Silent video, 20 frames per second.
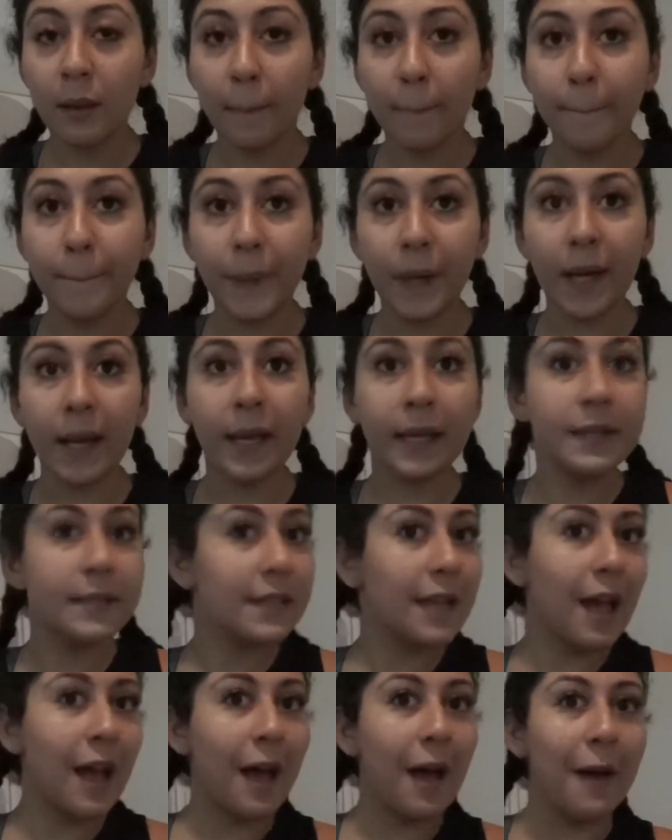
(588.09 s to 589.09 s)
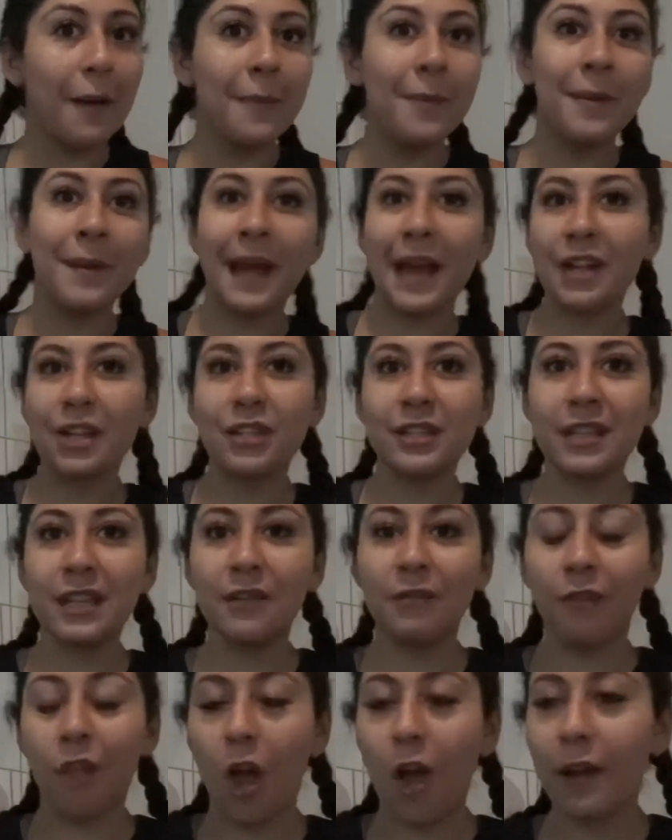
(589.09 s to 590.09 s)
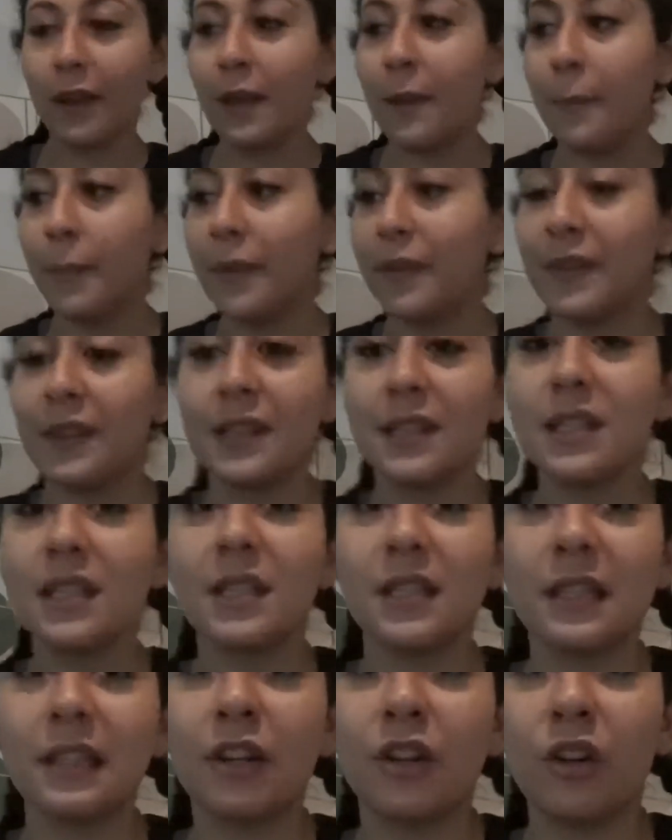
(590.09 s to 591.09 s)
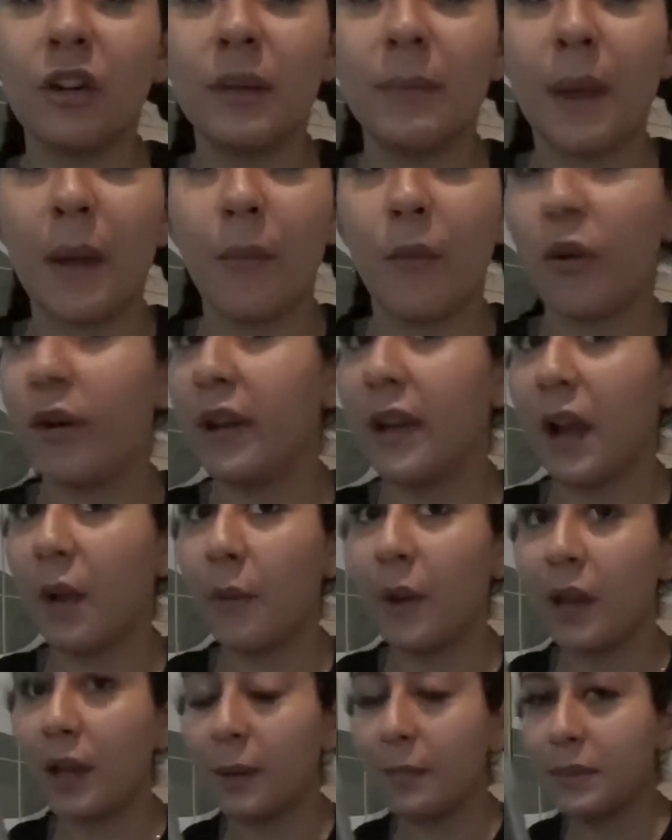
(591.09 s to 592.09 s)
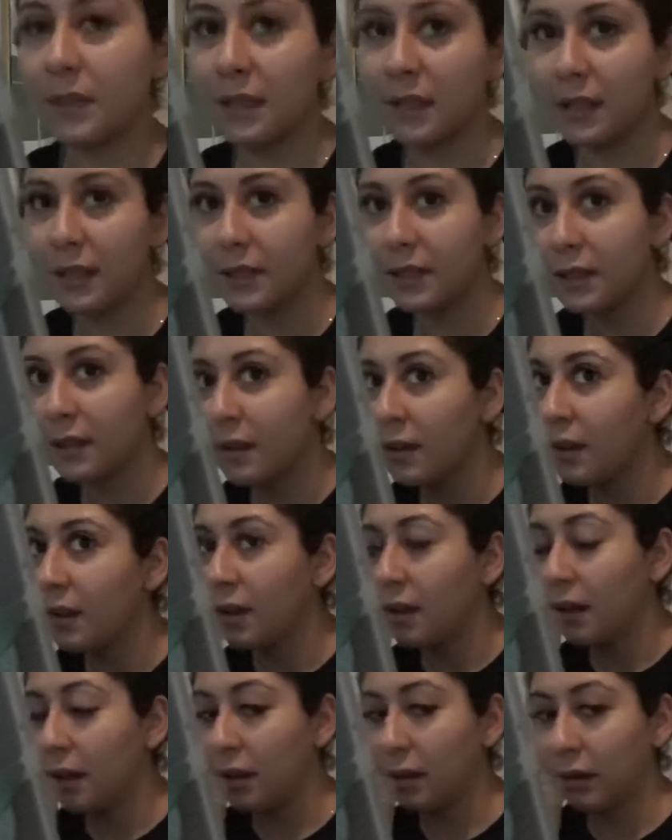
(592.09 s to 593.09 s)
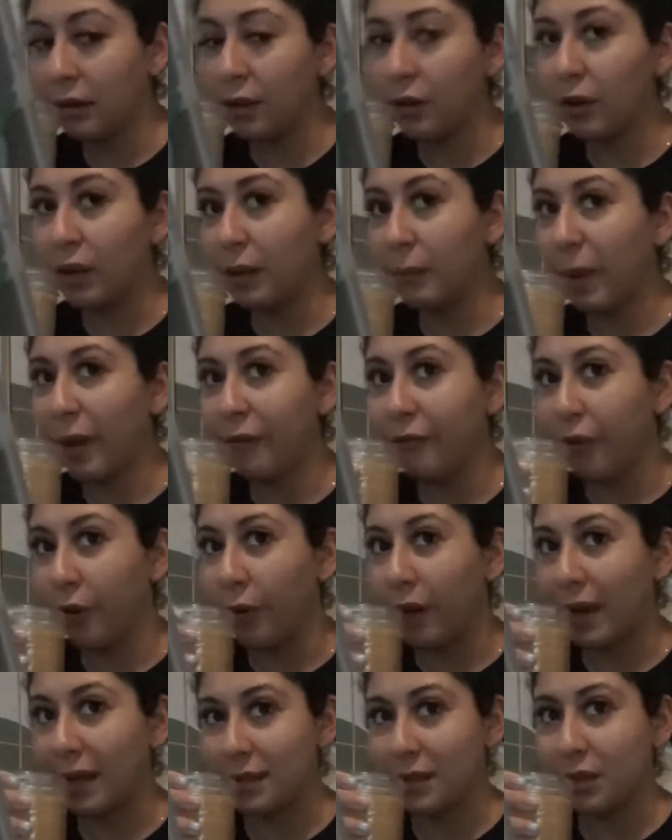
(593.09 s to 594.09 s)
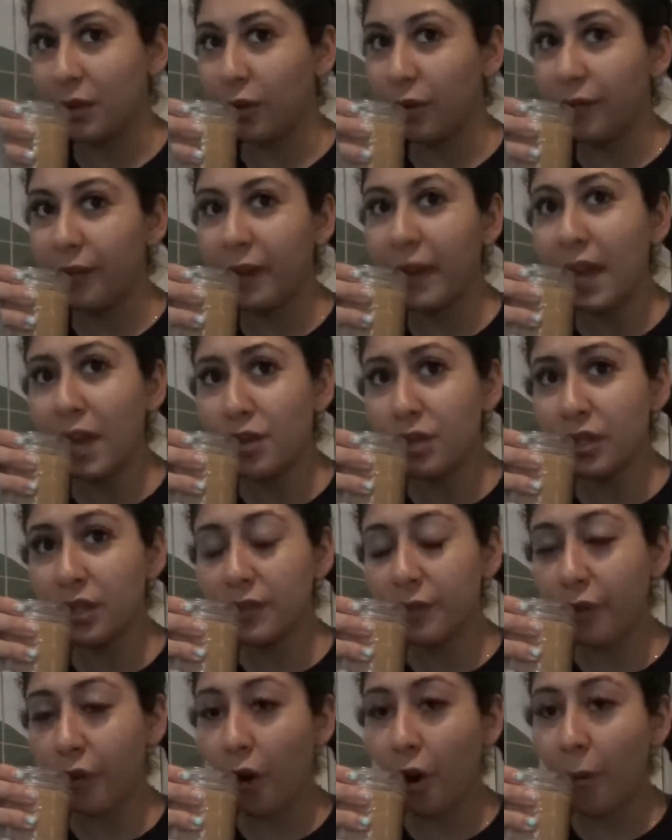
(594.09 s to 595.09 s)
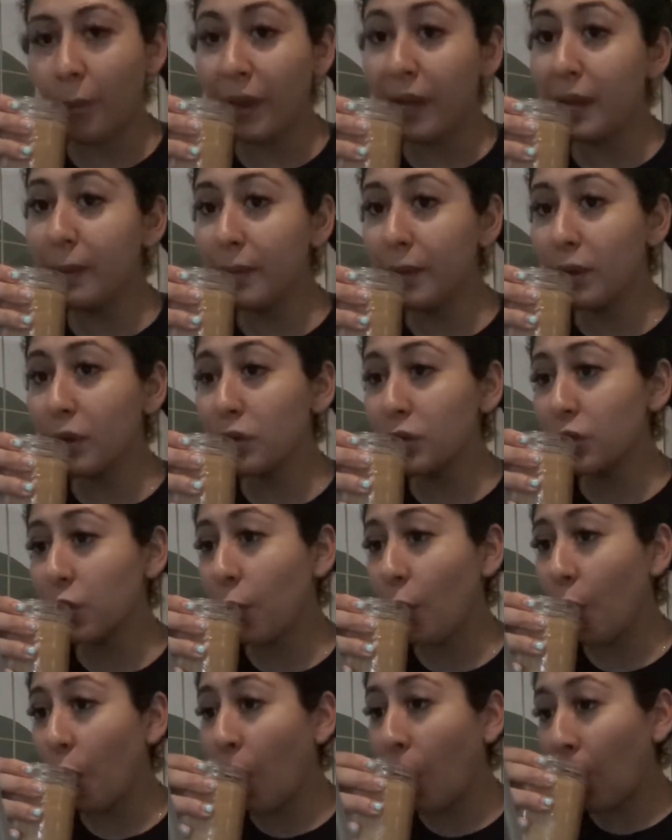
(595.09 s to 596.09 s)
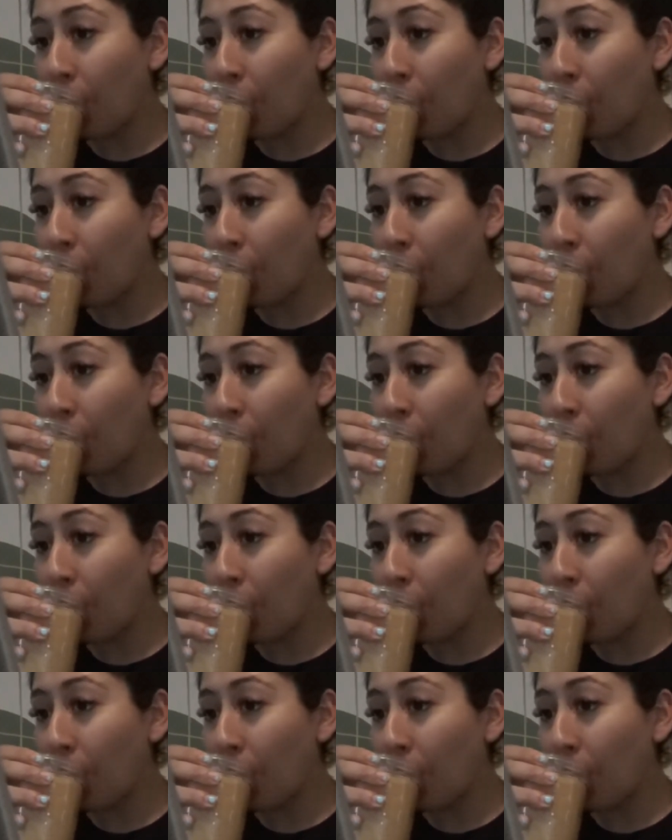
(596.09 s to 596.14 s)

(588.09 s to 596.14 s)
but I just didn't vlog it. But this is literally my morning. I wake up to this. Literally my phone has the notifications for all my emails, so